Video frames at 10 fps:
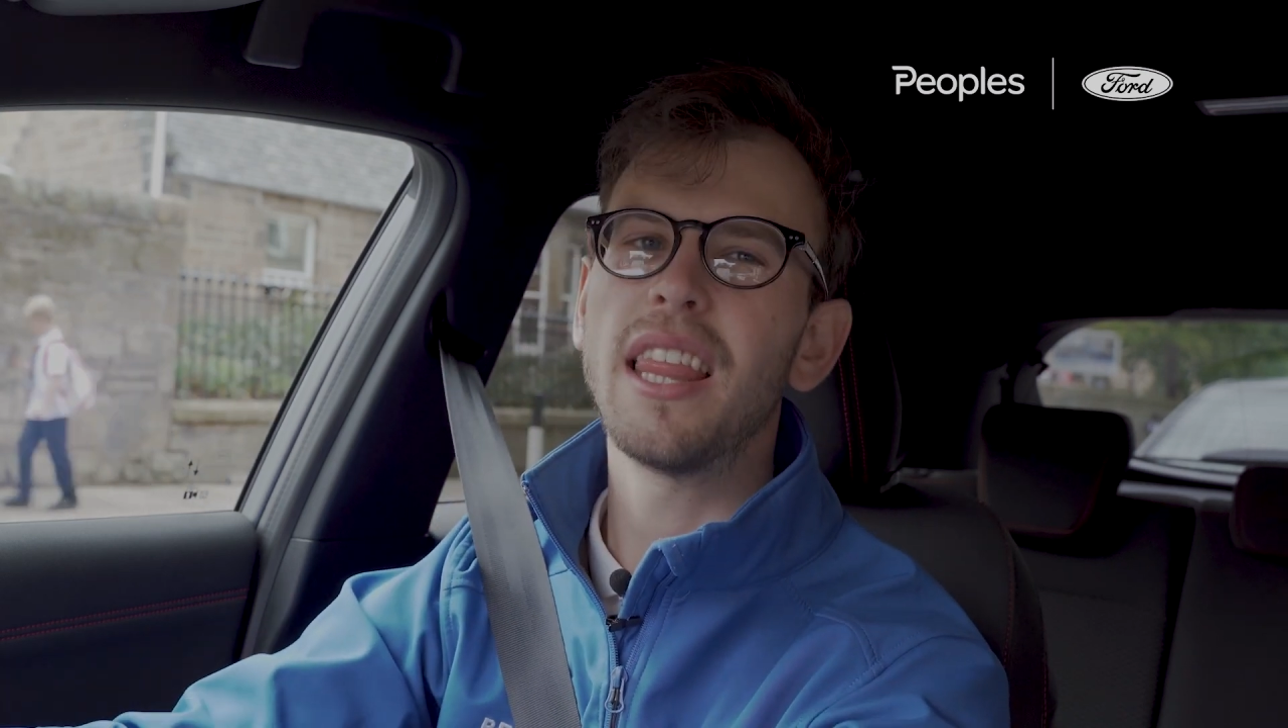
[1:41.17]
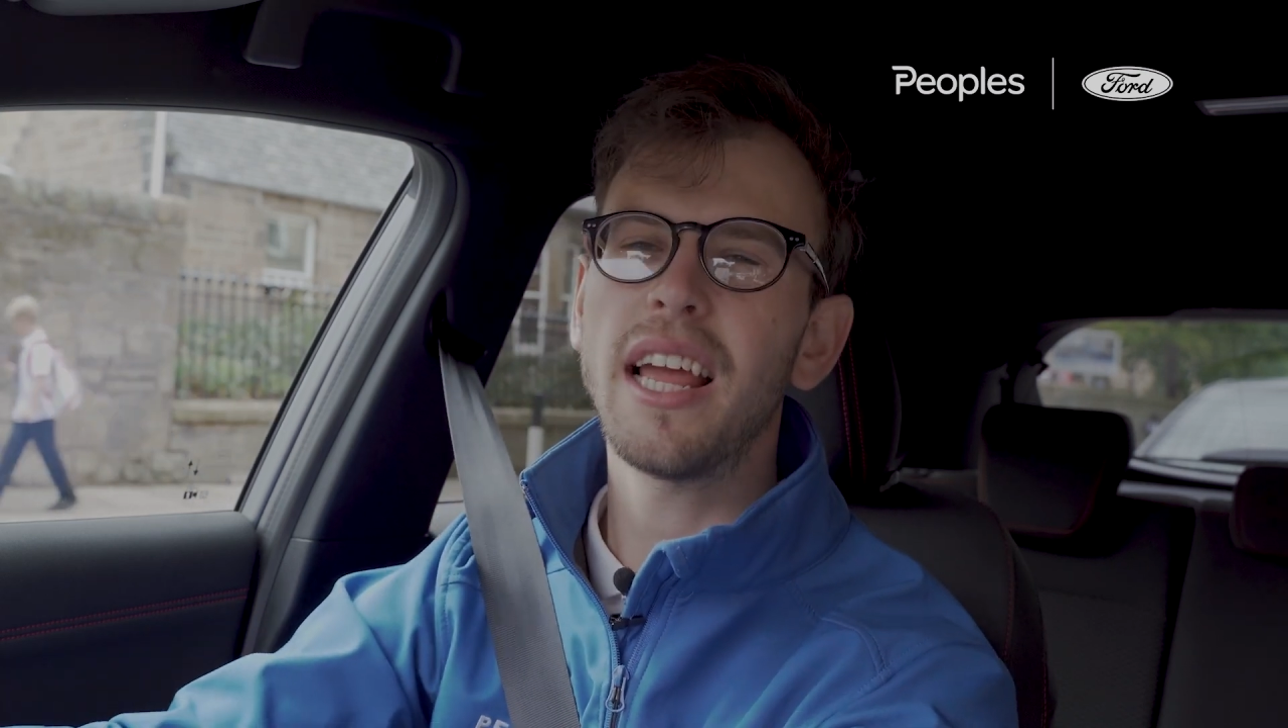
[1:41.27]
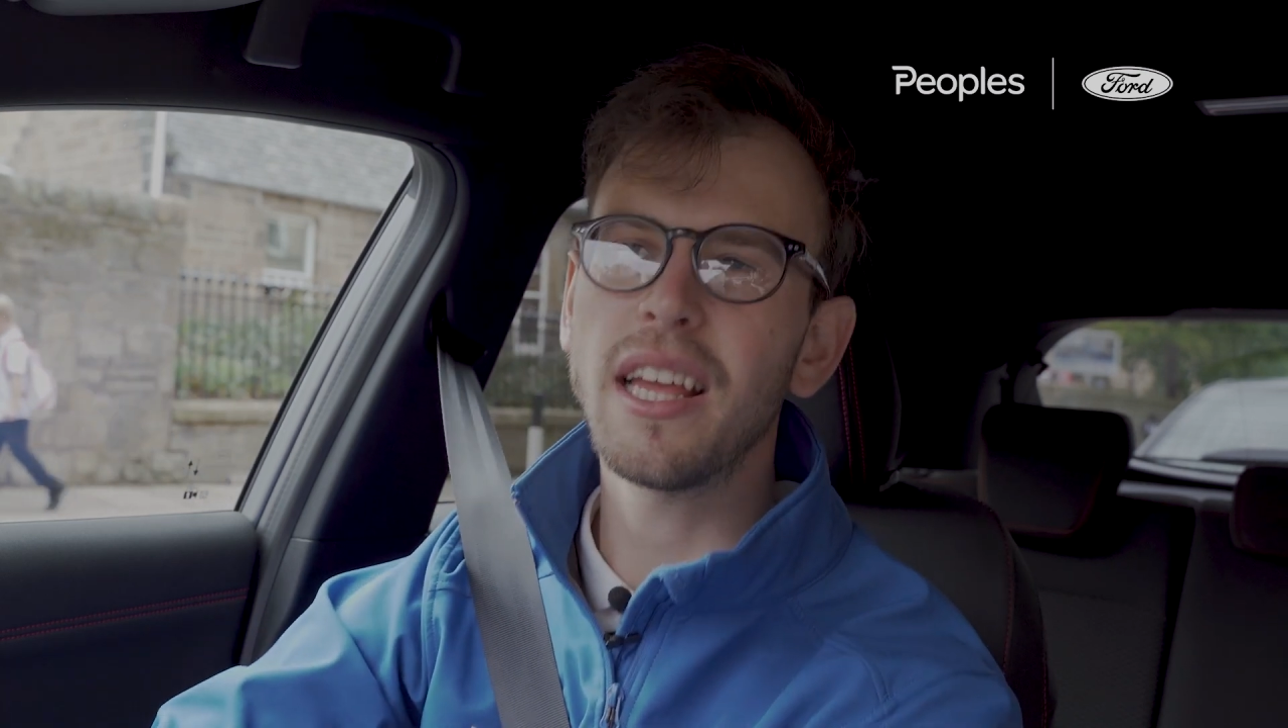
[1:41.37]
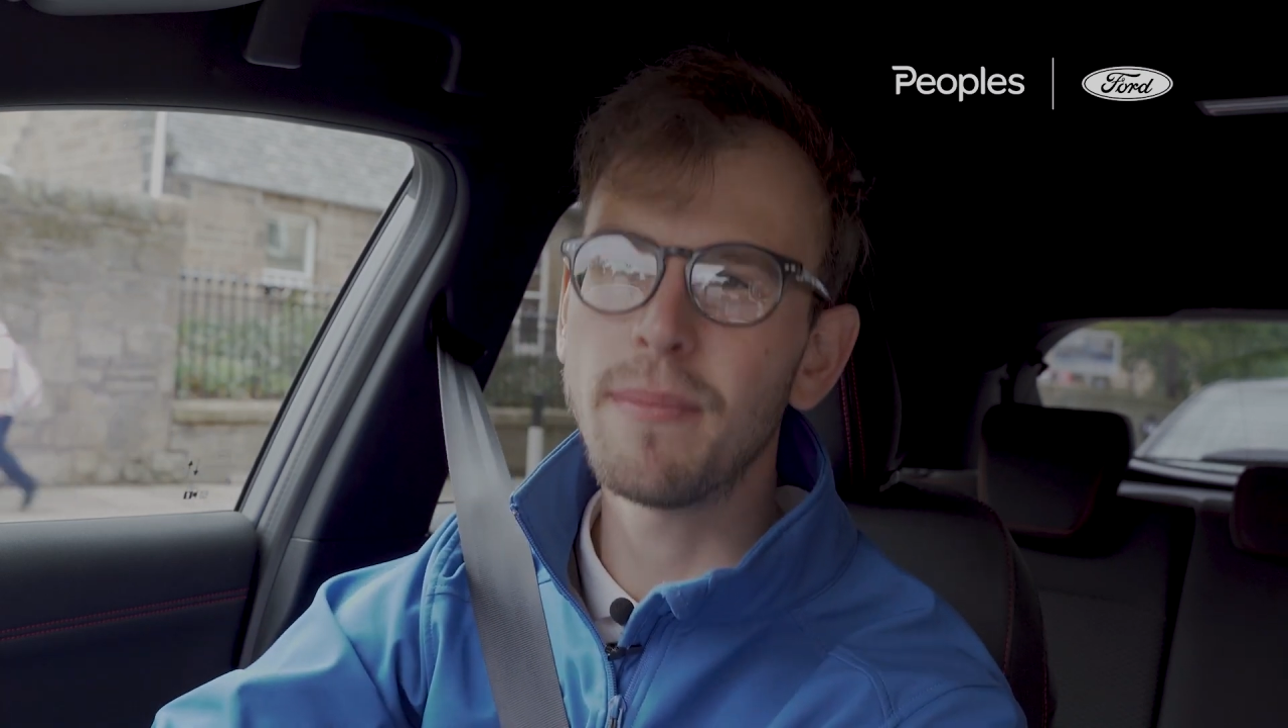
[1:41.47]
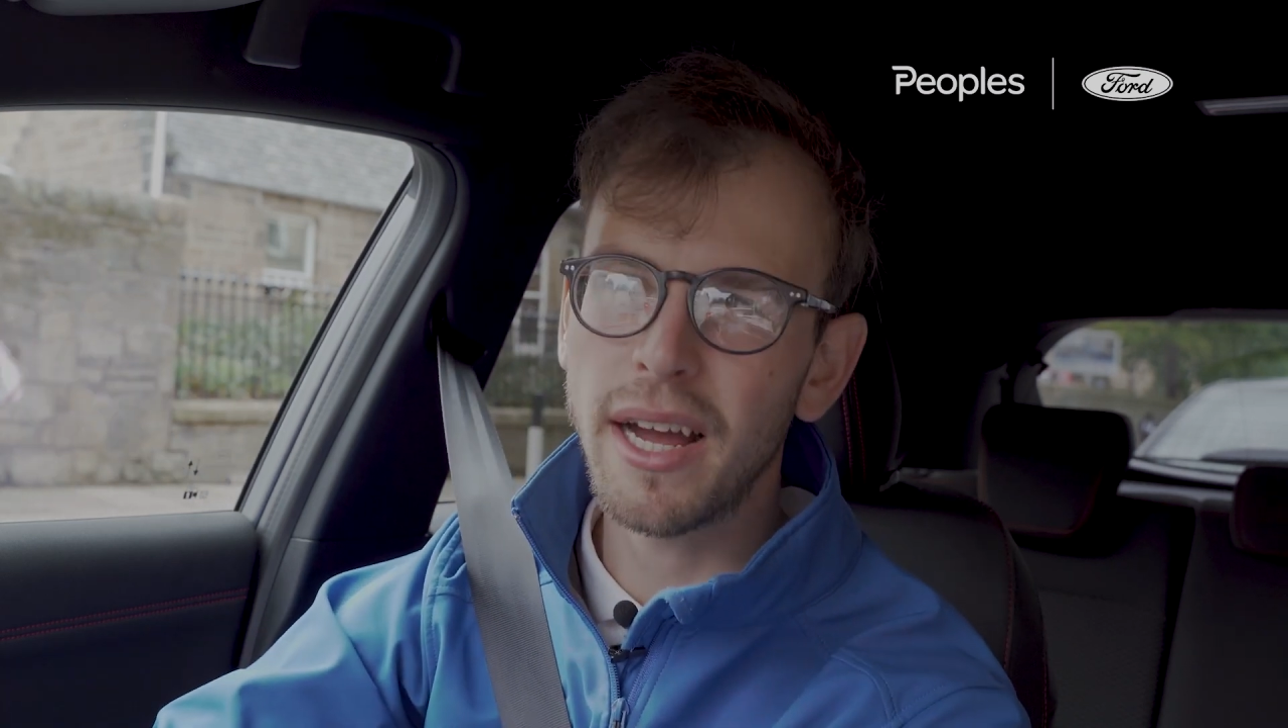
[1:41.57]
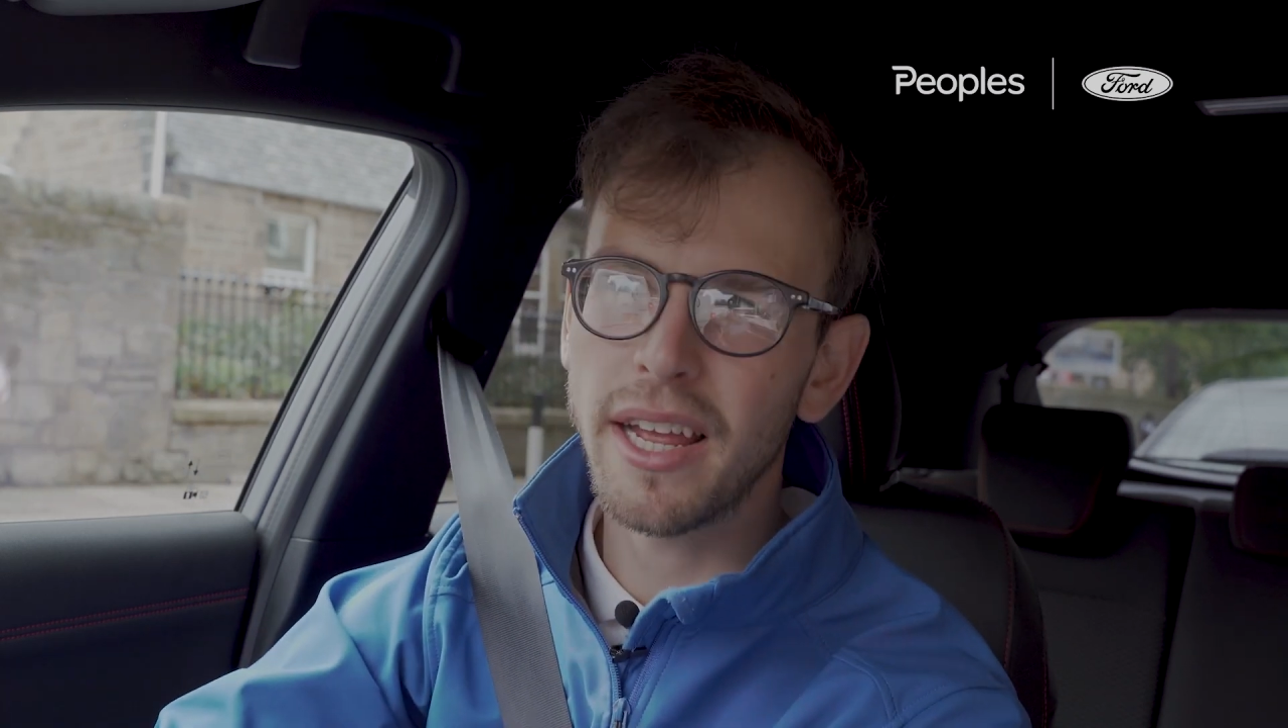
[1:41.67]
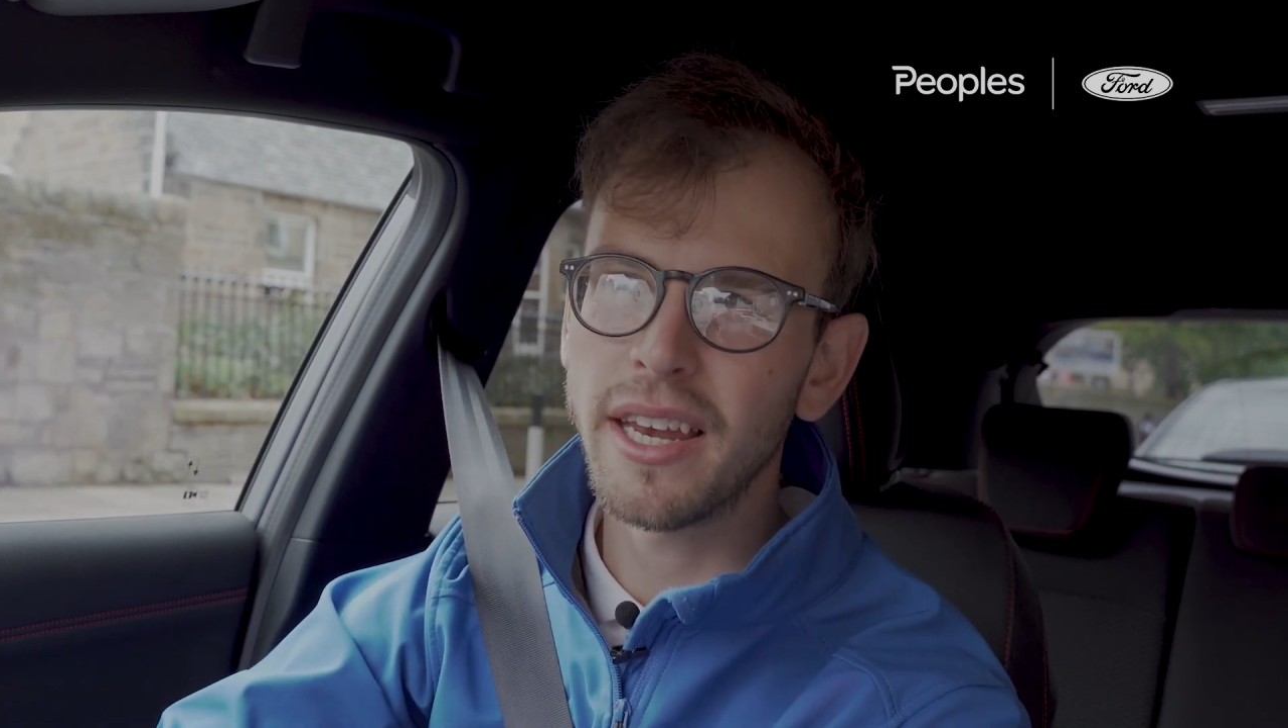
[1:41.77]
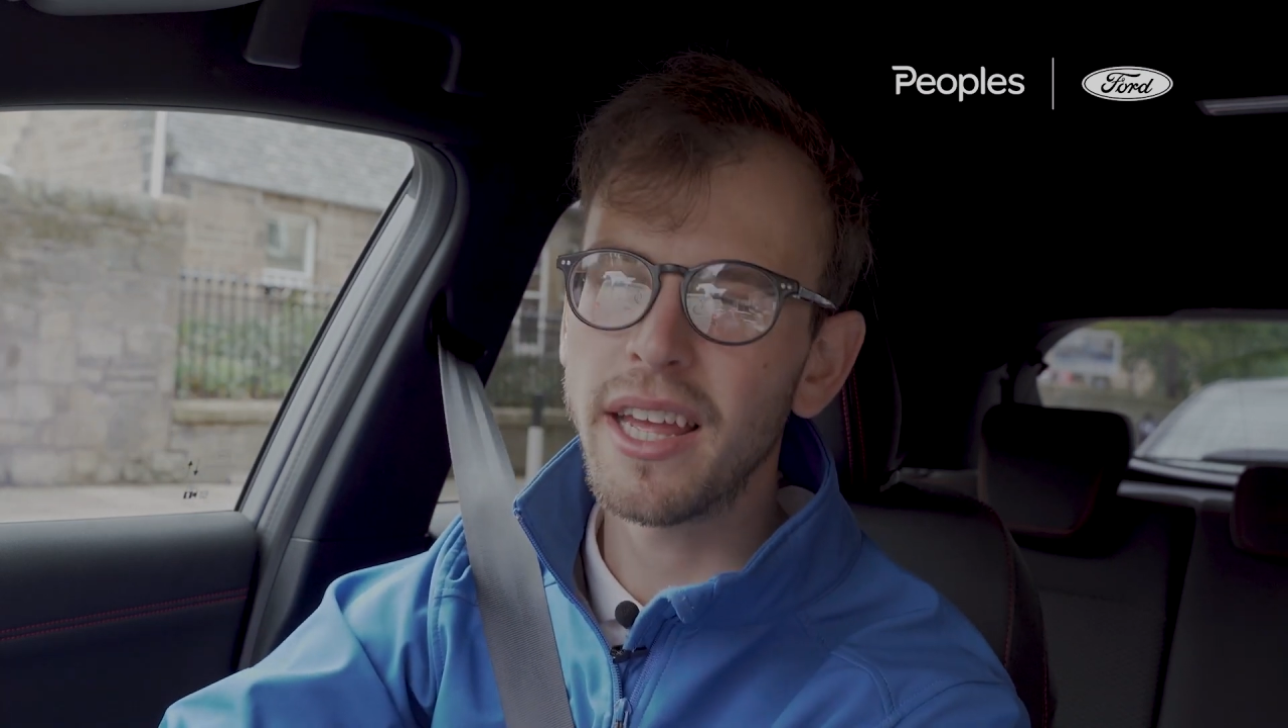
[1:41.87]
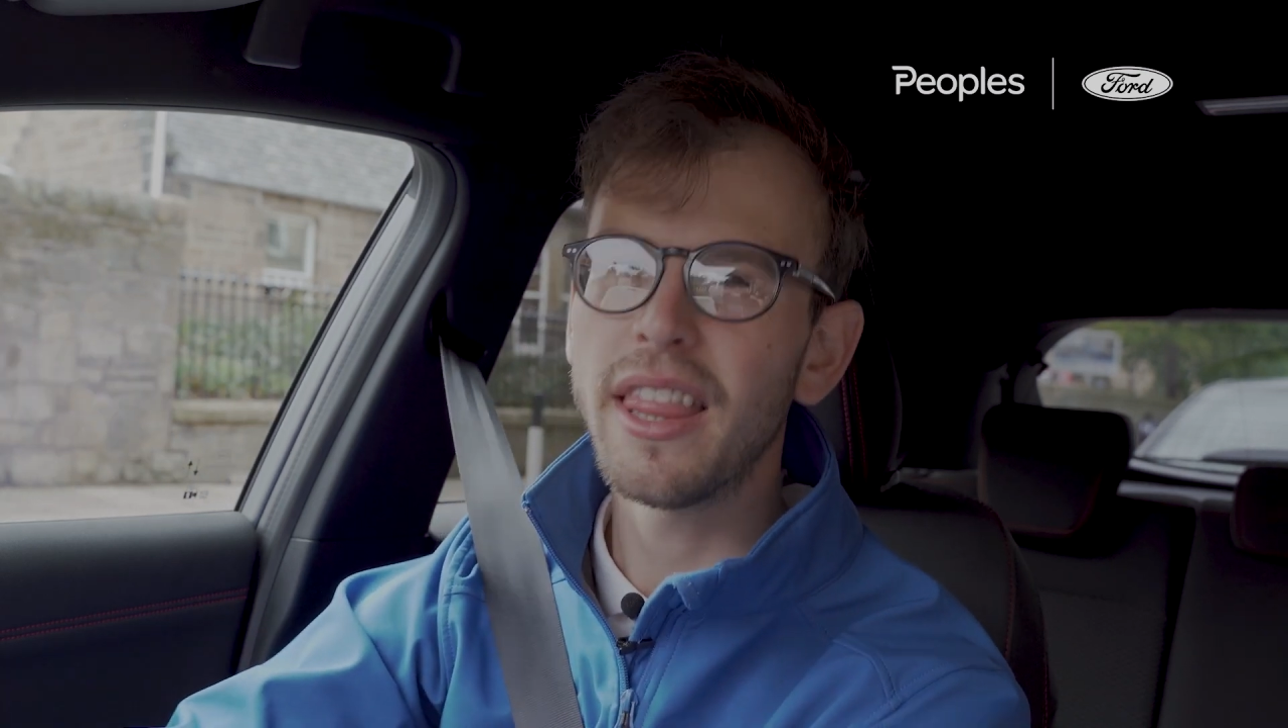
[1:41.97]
like mine